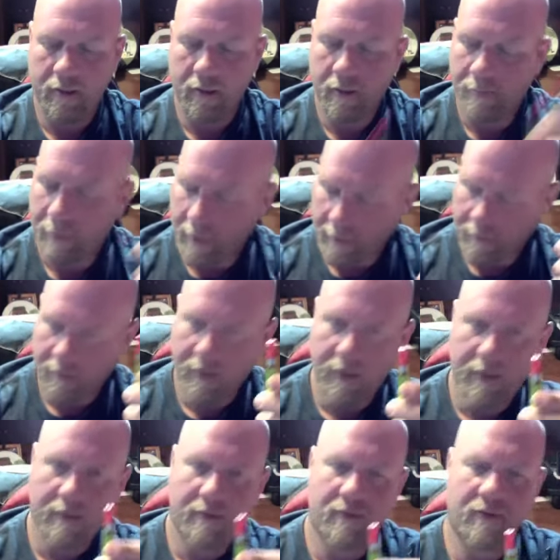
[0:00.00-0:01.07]
about
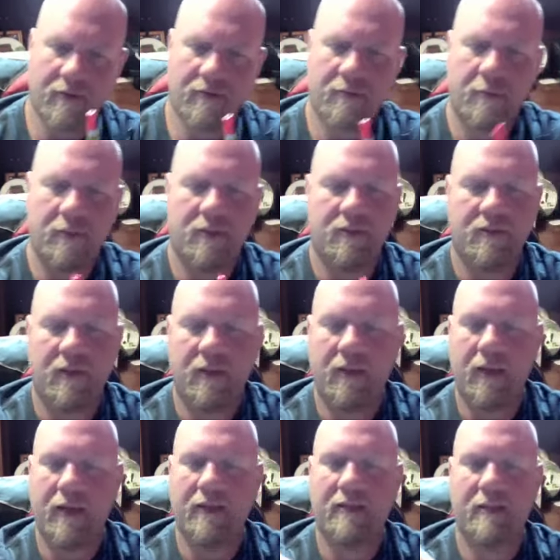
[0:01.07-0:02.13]
these, as much as I
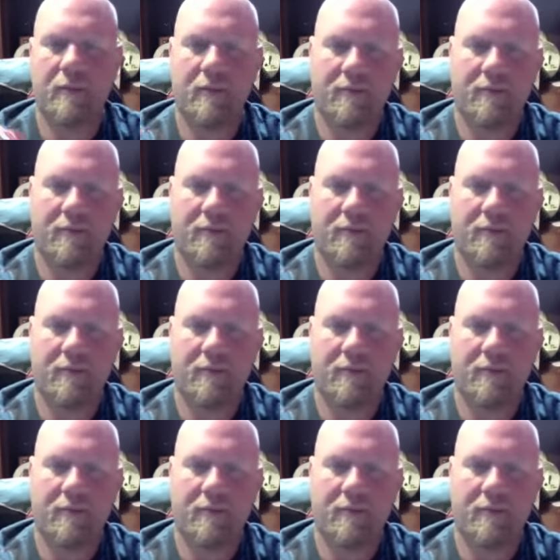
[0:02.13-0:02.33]
liked them,